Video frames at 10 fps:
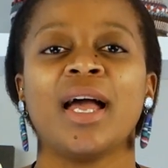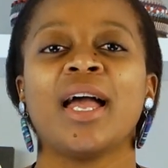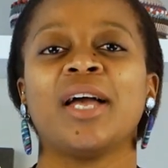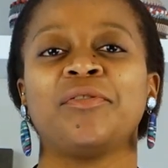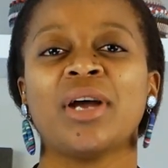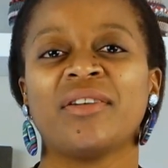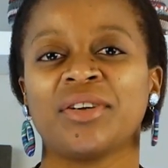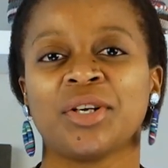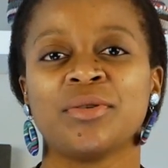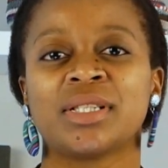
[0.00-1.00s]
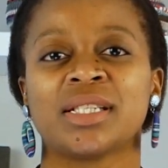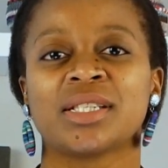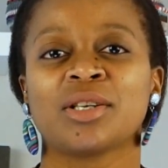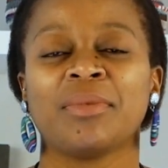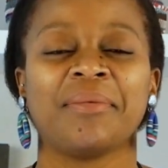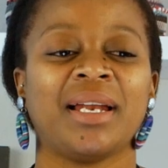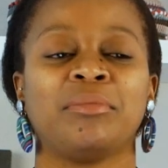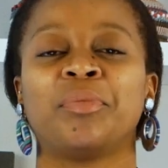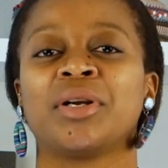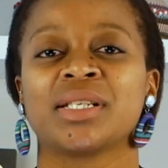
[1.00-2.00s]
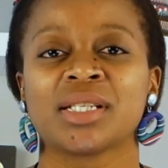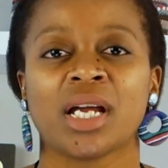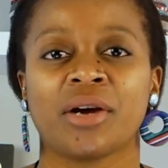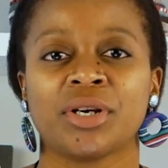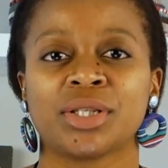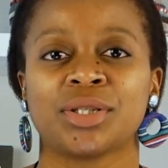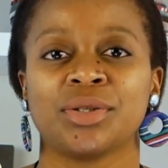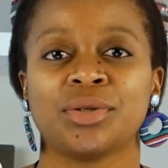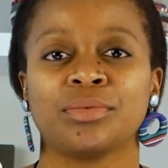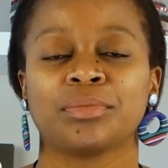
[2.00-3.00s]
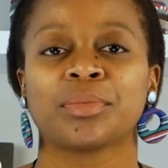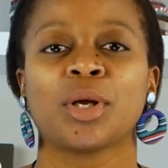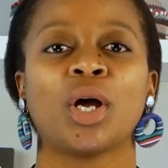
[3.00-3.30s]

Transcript: Have you ever noticed, or maybe let me put a scenario to you.